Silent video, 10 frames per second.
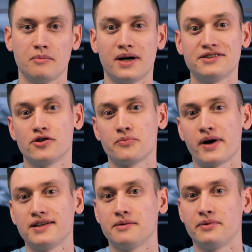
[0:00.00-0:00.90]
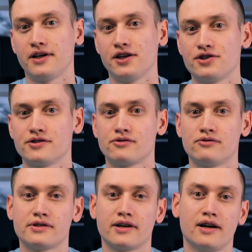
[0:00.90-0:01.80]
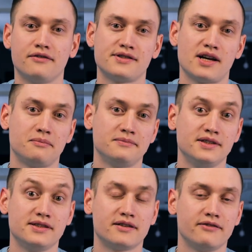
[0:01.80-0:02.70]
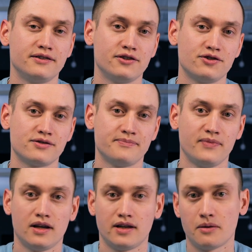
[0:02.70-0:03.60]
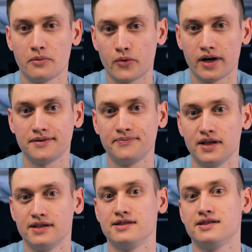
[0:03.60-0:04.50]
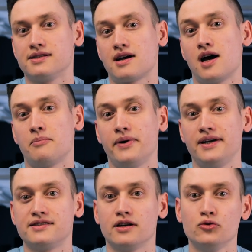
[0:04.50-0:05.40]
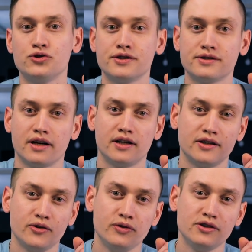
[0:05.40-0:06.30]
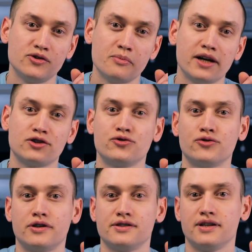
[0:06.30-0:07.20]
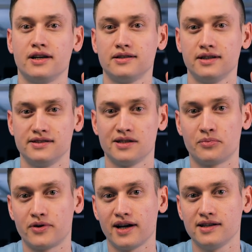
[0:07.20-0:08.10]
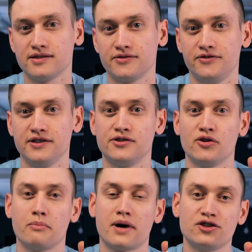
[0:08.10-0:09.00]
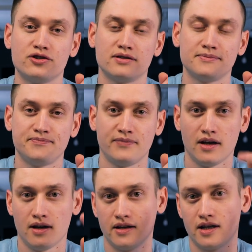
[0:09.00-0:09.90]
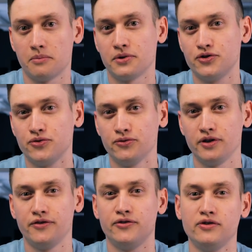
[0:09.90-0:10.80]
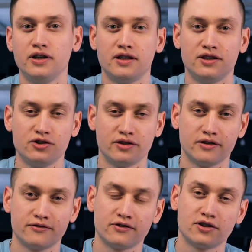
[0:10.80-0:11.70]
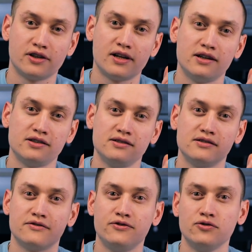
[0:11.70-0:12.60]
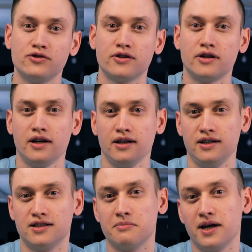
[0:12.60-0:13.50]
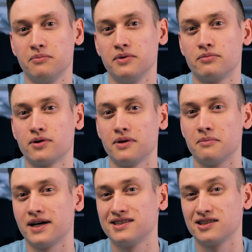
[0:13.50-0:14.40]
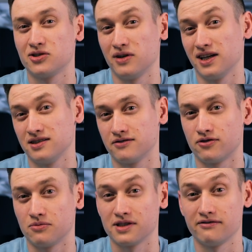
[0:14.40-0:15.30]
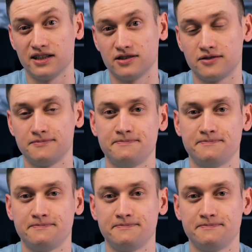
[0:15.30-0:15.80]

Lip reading: But third-party applications also have some disadvantages. Number one, these are paid solutions and you need to make sure that the price fits your budget. Number two, if you need additional functionality in the future, it may be problematic to get it from the vendor.